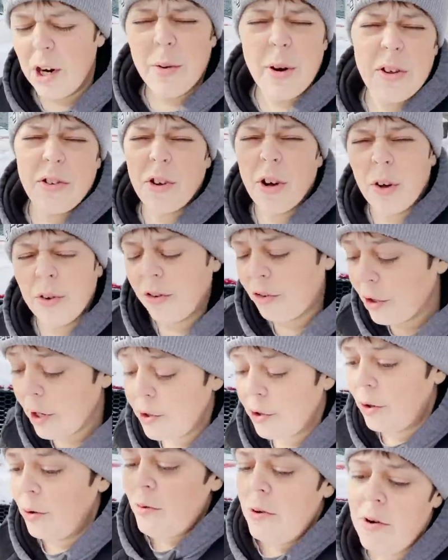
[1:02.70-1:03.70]
Anyways, y'all,
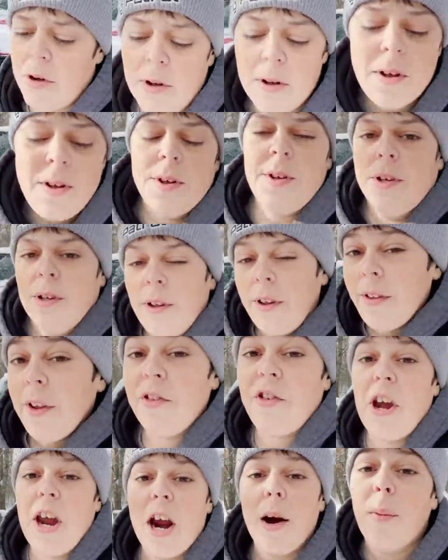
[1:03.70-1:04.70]
stay tuned
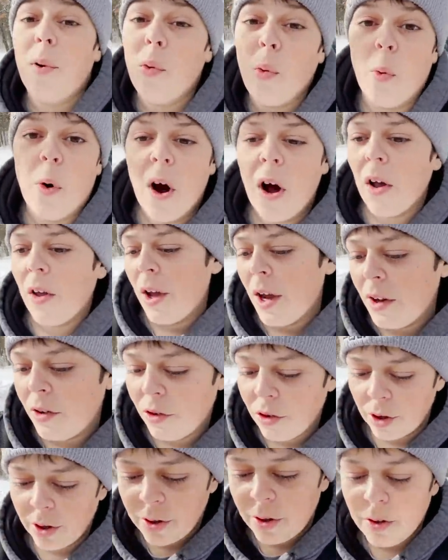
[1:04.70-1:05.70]
hammer
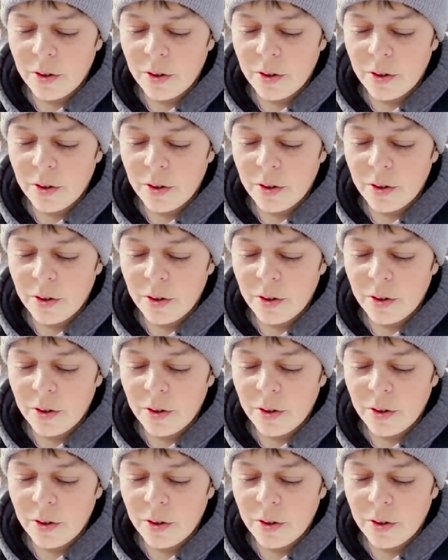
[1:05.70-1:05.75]
walleyes.